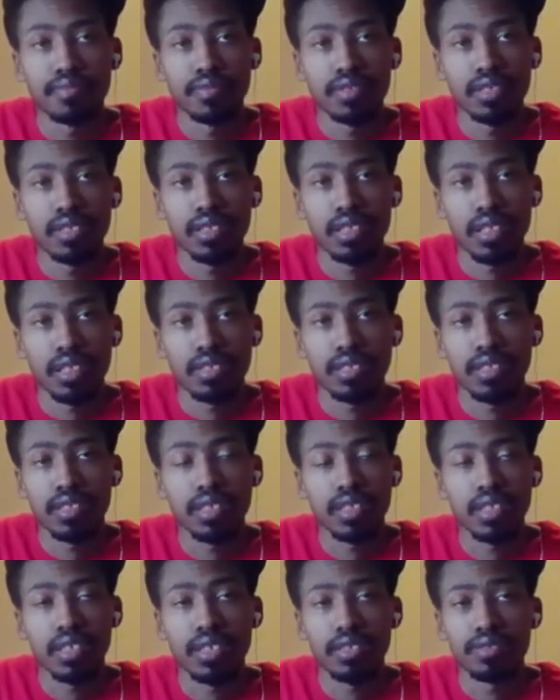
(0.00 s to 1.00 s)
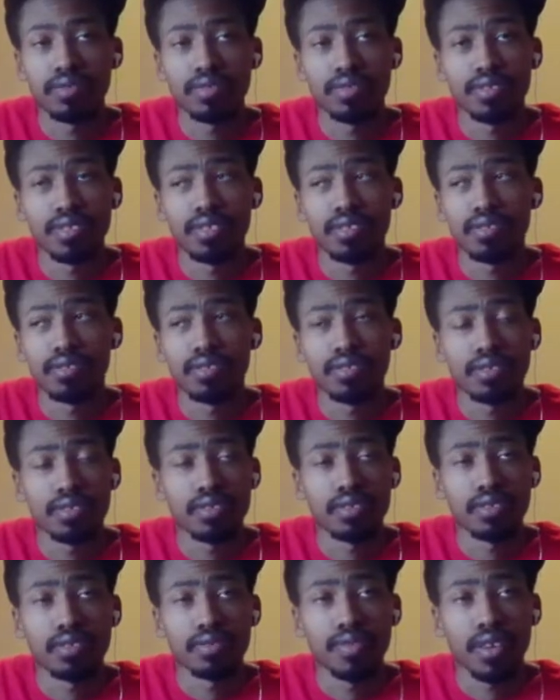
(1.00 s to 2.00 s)
Like I said, the Eagles, they don't look
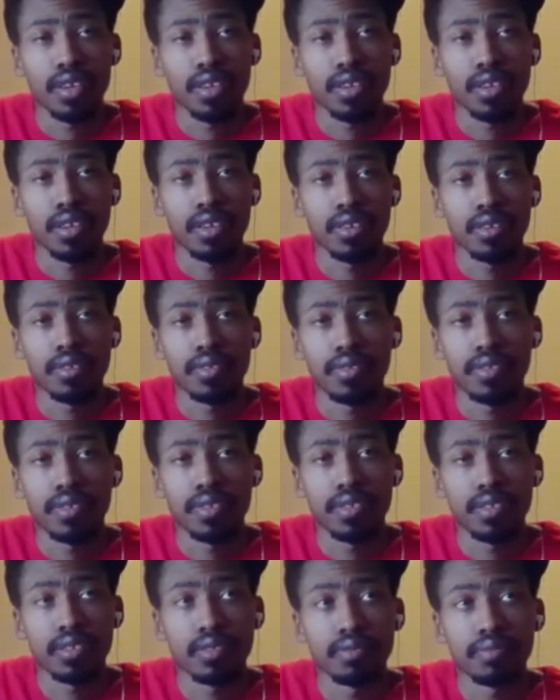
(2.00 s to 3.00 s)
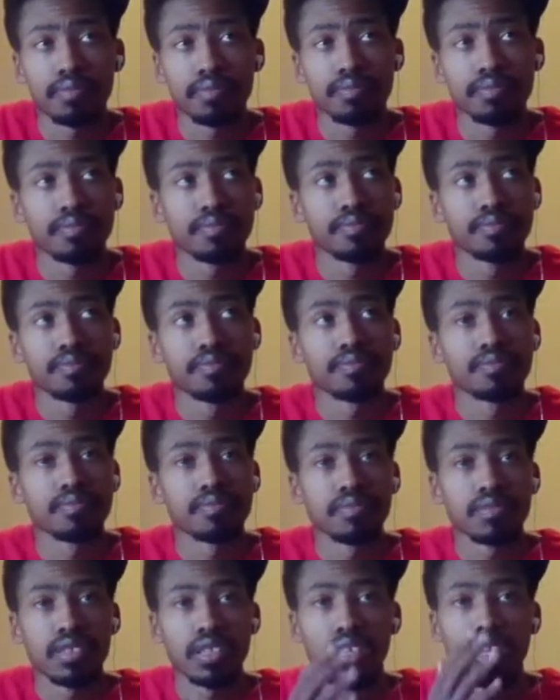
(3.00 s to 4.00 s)
good right now.
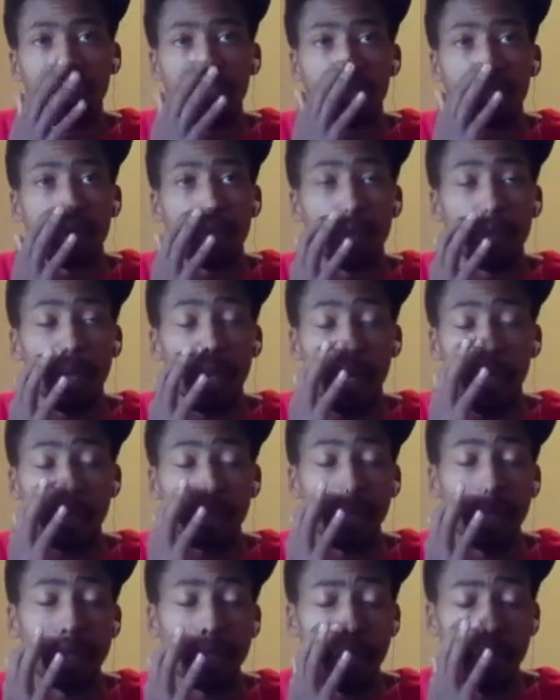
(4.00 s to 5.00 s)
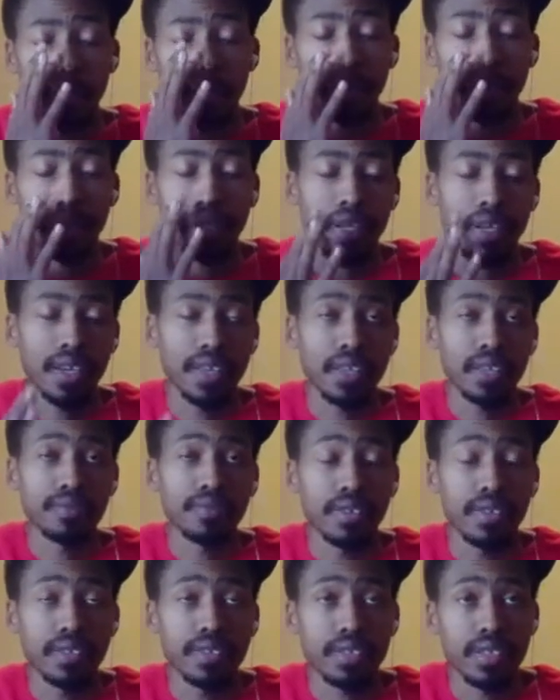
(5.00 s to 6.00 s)
Last night, like I said, they had the
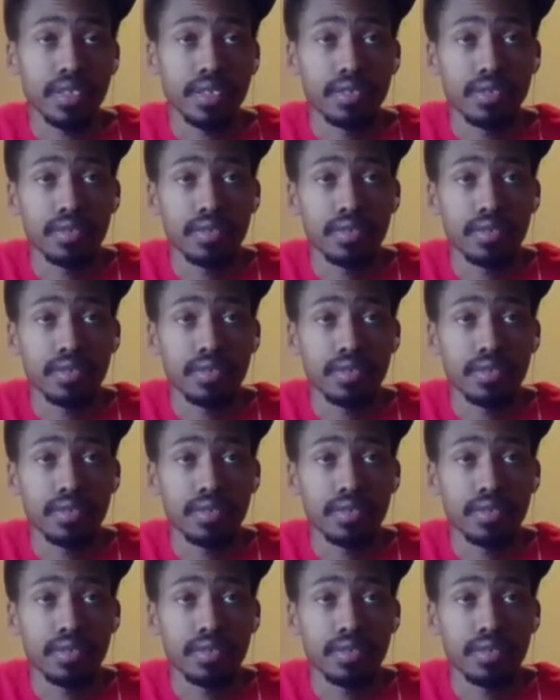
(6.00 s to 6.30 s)
Redskins